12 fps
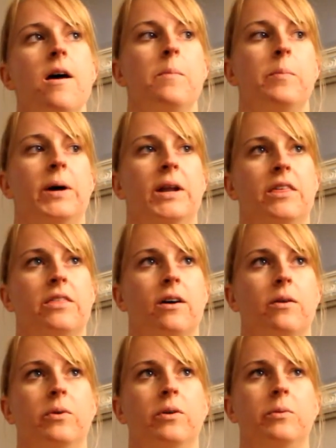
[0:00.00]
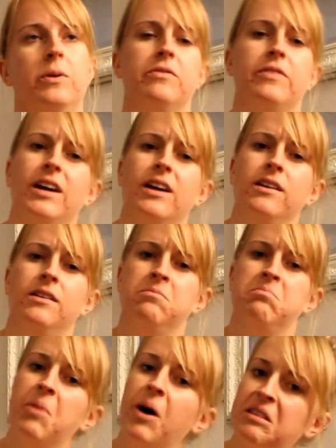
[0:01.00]
But I thought, well, what if I
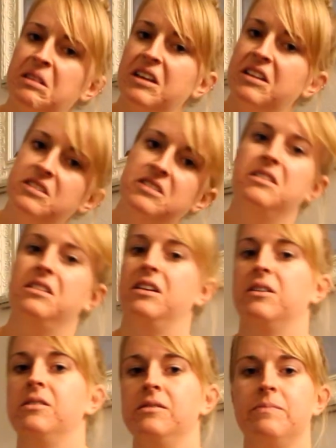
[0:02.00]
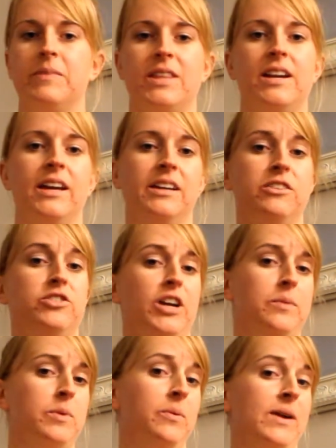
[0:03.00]
bought this? You know, then I could
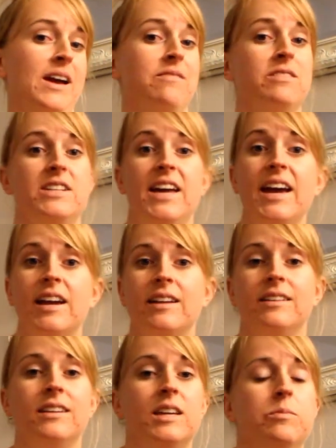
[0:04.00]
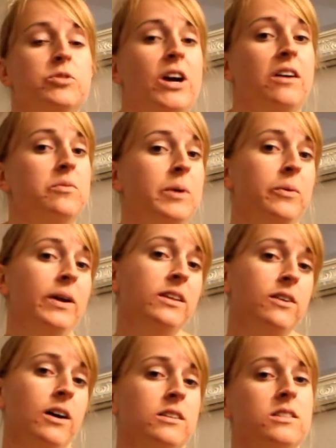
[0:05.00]
check my weight every day and keep track of my weight
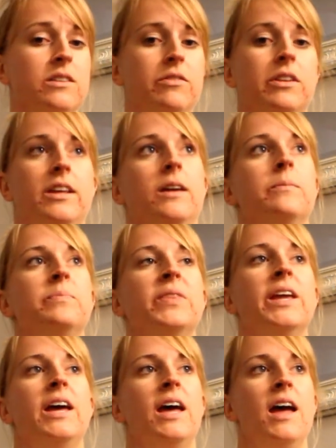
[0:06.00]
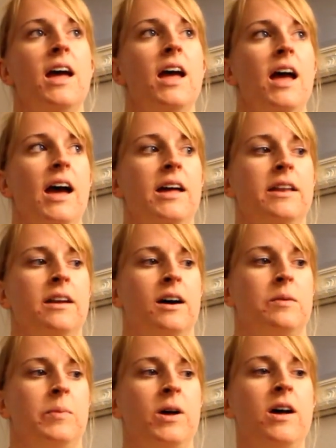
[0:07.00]
loss and everything. And
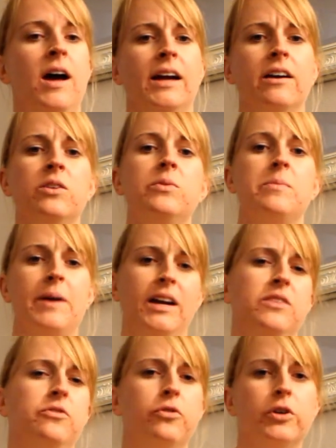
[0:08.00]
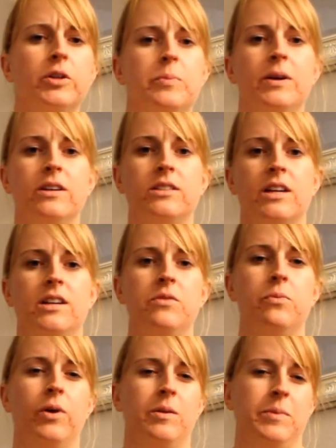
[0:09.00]
I kind of went back and forth because I
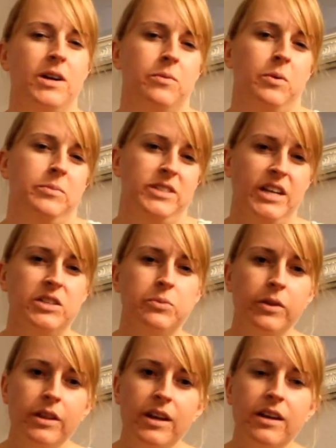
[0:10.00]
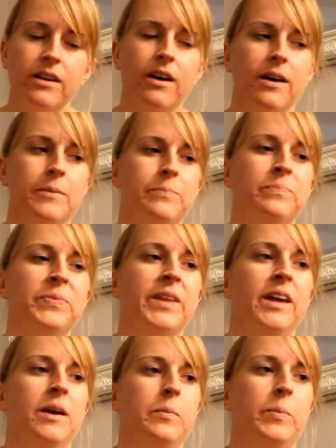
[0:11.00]
didn't want to become obsessed with it.
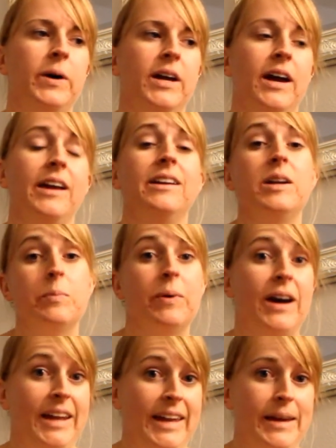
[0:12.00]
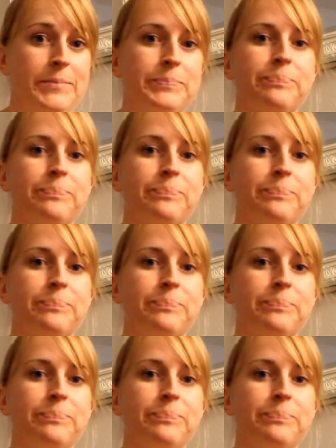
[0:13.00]
But I ended up buying it.